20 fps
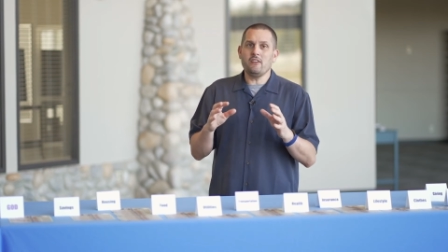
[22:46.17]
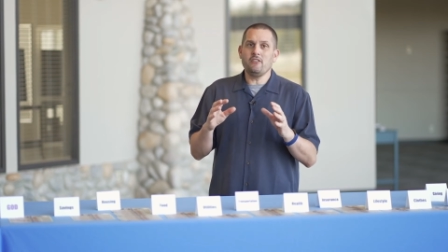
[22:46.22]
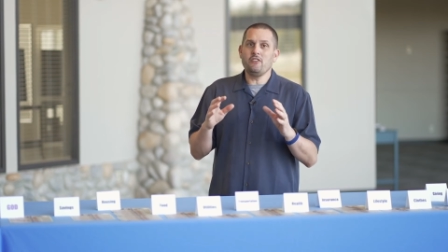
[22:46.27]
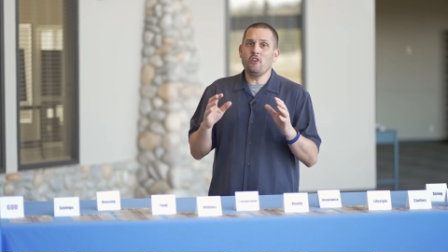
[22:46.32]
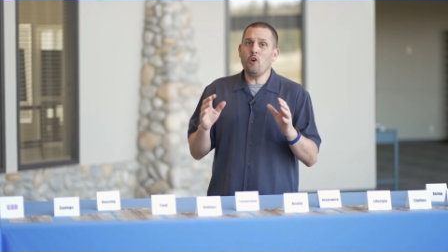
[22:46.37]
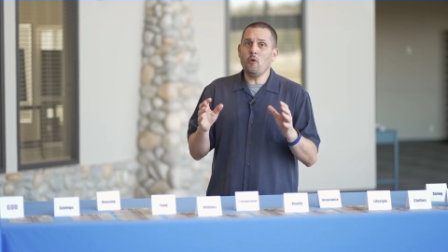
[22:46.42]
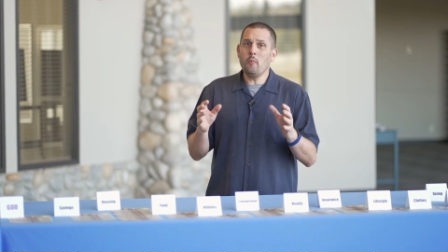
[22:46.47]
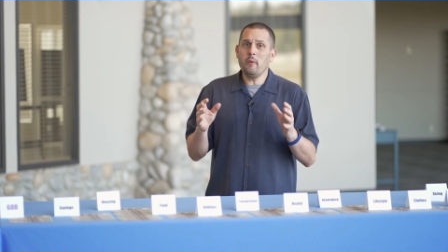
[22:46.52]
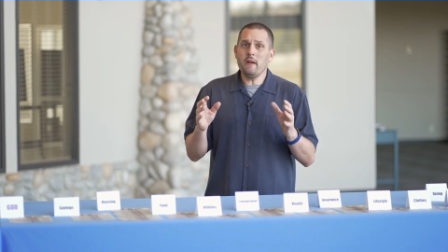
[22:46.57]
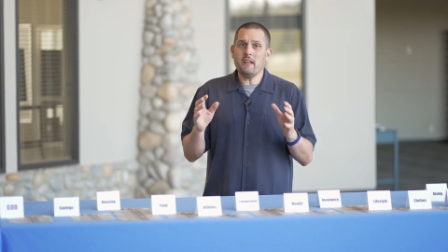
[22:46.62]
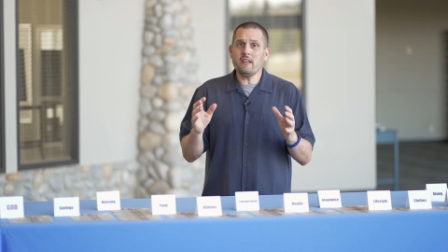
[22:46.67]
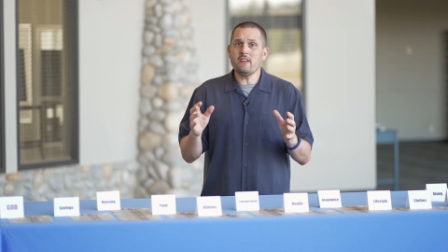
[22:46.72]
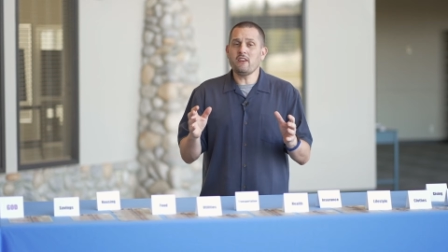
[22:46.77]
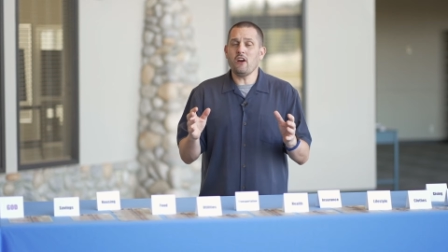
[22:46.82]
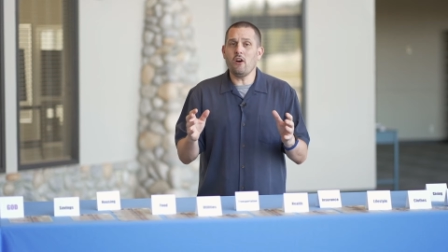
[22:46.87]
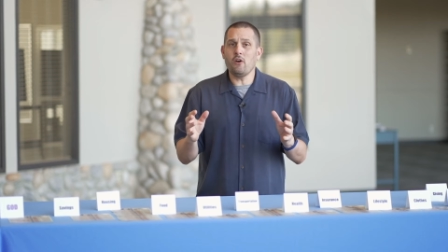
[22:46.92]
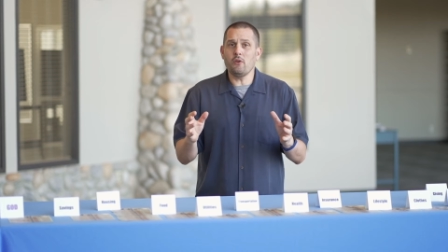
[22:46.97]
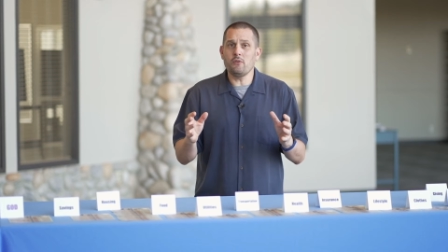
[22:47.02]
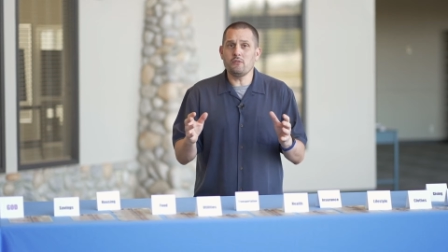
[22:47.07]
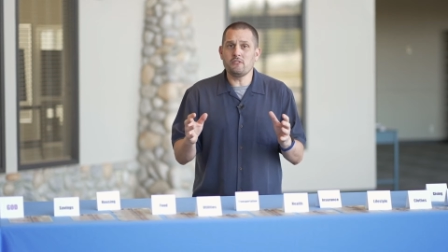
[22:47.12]
nobody
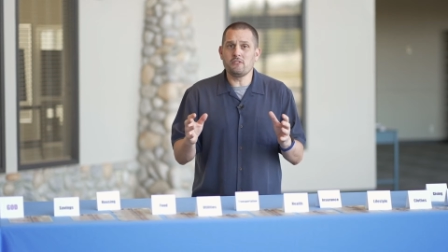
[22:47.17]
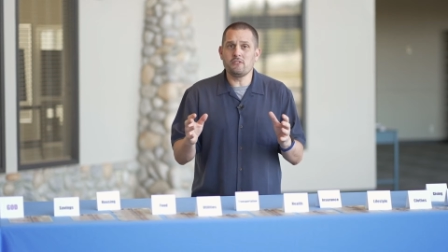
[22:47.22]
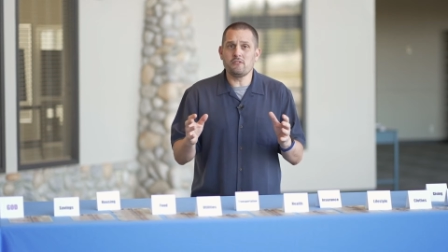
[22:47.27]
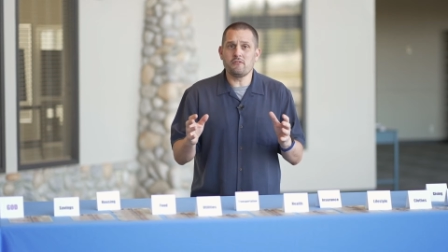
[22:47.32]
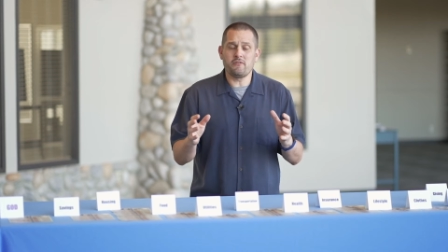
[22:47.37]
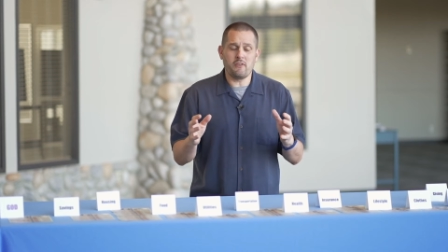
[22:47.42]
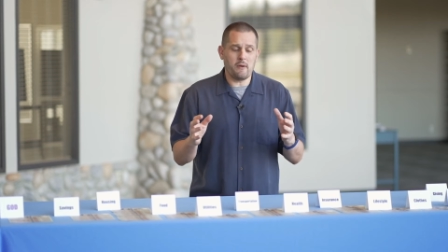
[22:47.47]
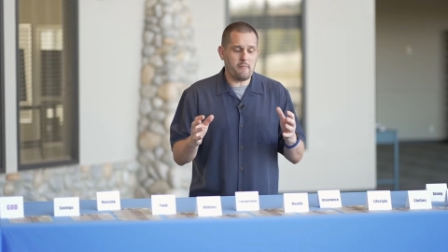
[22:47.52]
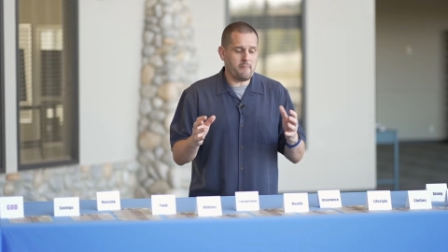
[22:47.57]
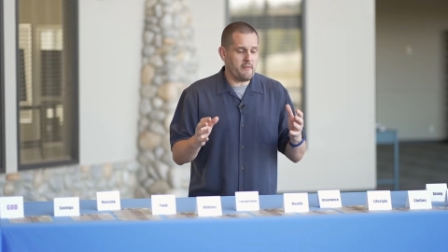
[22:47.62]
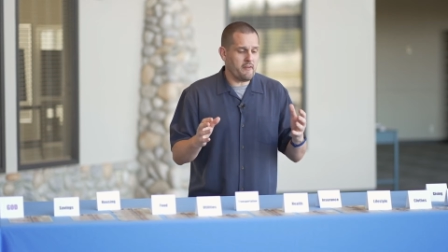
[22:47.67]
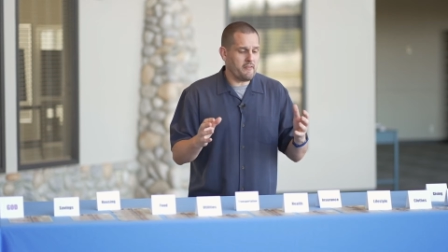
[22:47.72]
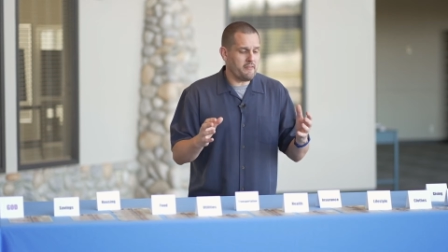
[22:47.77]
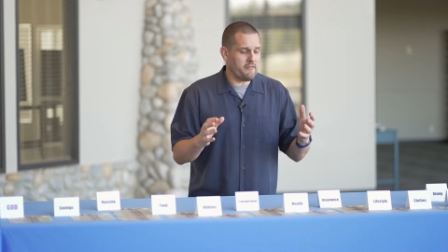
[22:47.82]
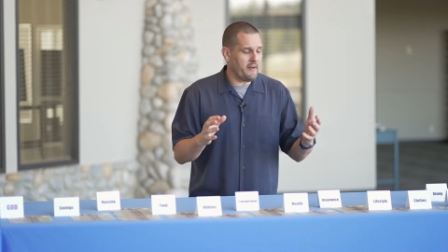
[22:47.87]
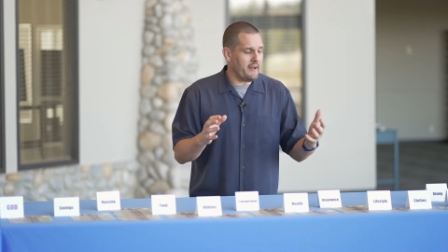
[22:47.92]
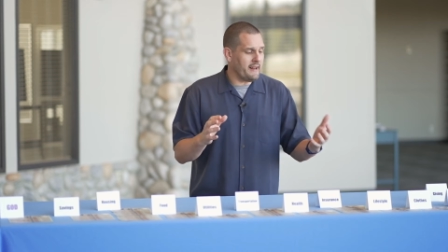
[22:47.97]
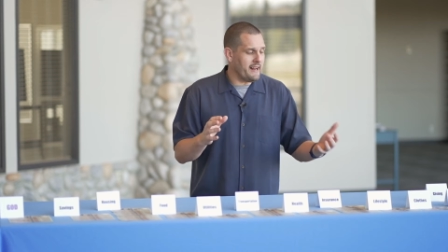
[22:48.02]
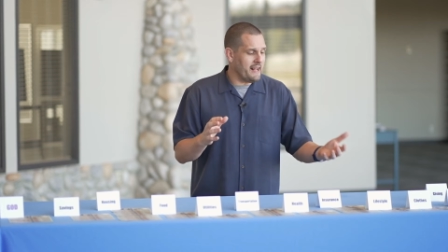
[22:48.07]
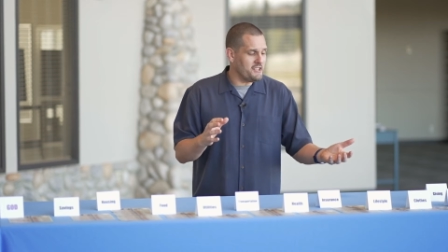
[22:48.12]
goes from
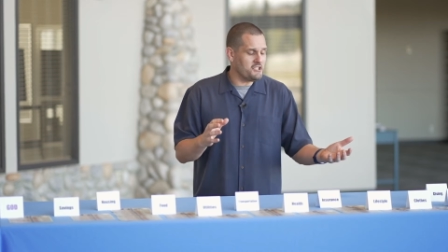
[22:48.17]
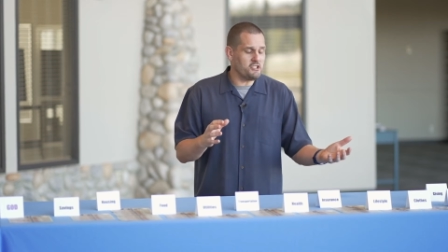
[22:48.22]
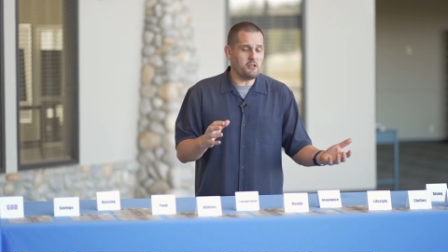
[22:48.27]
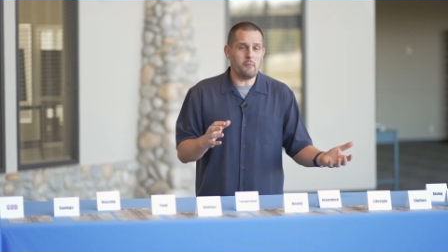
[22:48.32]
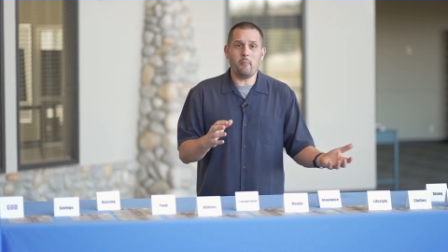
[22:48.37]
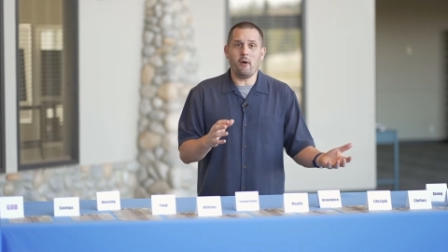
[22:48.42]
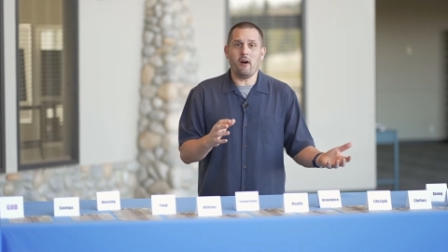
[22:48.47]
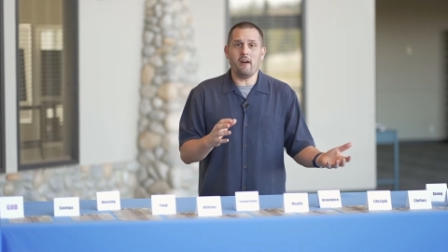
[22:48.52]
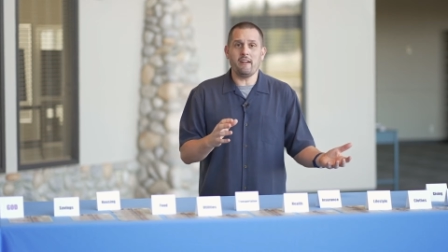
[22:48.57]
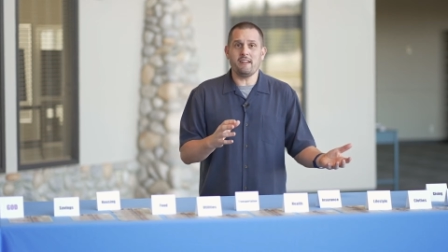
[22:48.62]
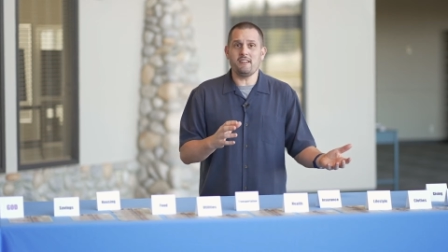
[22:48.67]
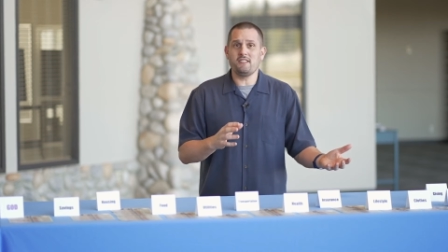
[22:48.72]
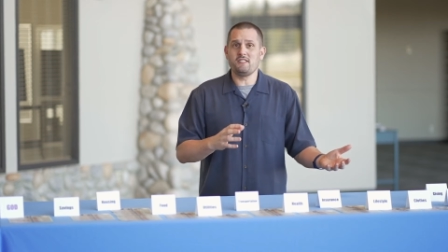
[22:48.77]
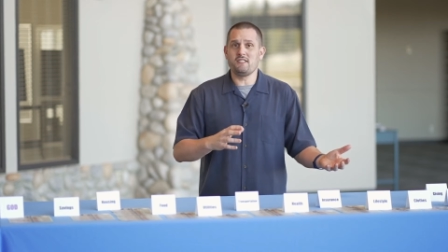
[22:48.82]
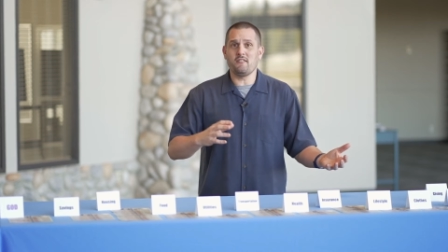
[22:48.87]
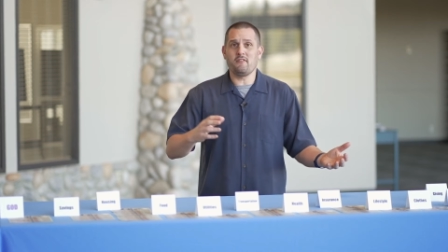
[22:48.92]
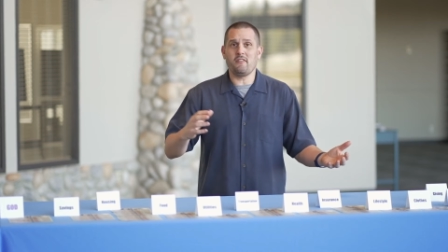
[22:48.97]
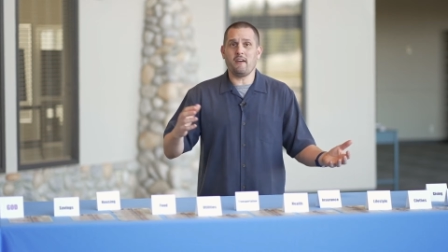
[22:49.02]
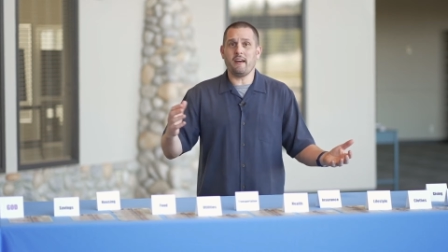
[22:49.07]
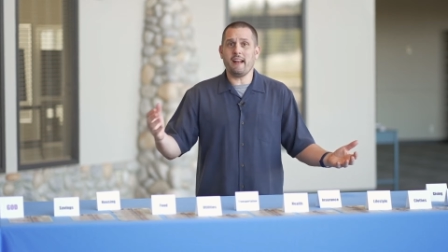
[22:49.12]
financial bondage
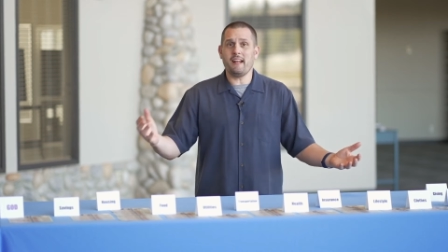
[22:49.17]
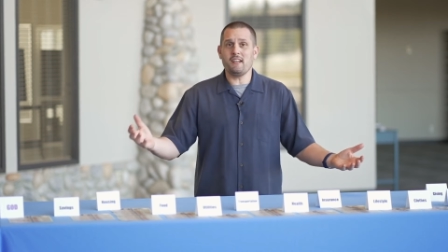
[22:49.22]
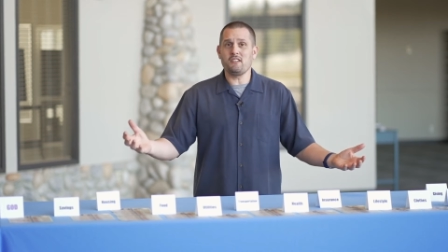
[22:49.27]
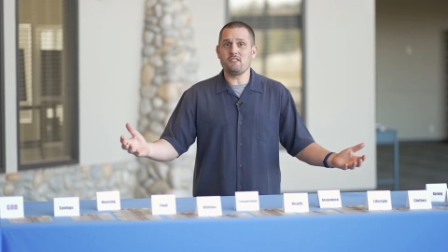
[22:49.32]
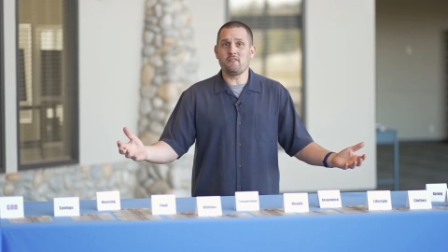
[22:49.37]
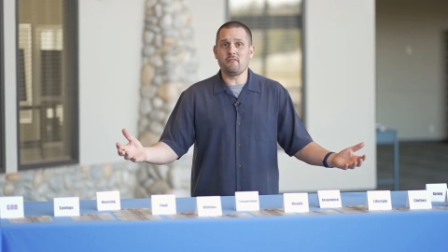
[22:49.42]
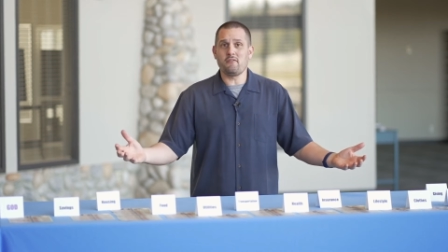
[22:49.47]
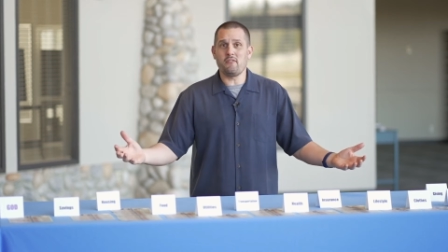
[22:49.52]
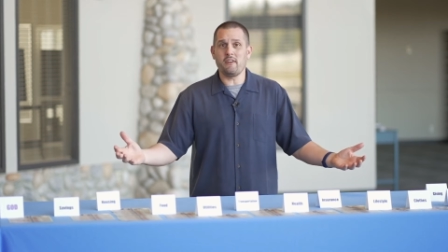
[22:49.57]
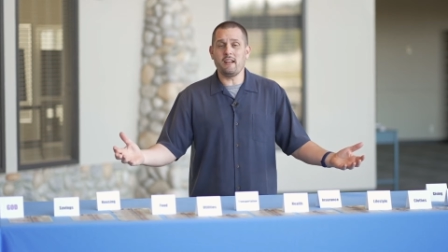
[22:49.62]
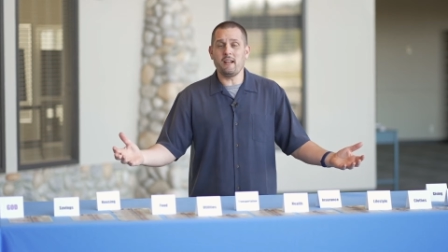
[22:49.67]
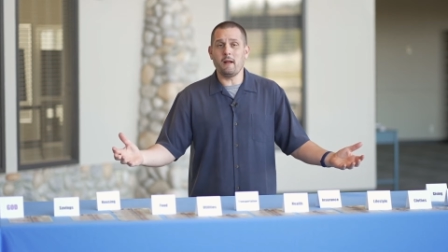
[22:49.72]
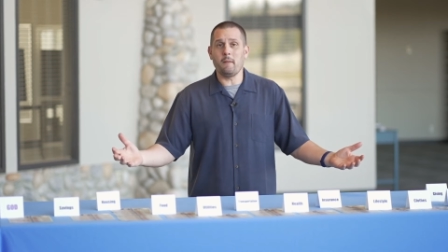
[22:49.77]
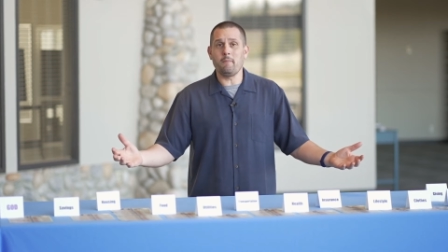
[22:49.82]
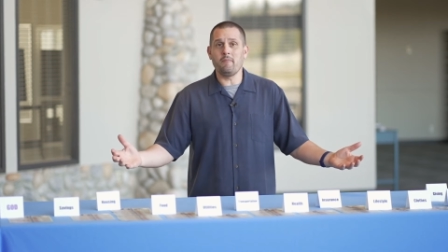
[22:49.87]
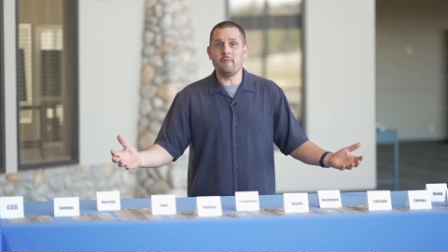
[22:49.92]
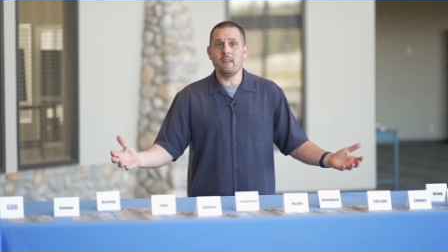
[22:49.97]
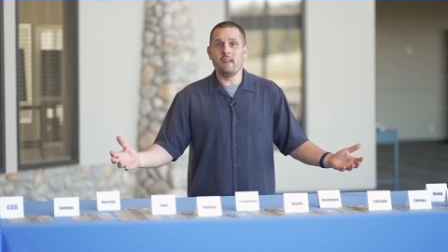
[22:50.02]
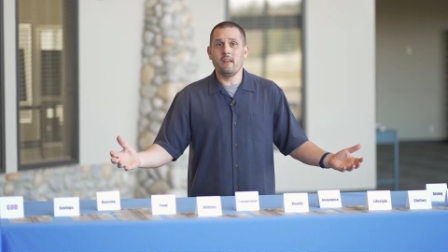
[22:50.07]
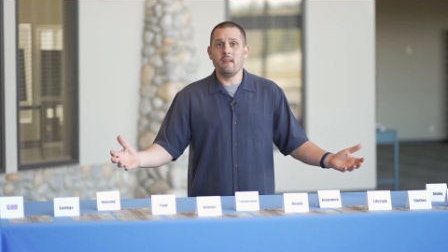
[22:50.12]
to financial
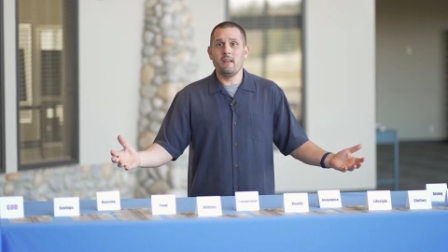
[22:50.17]
freedom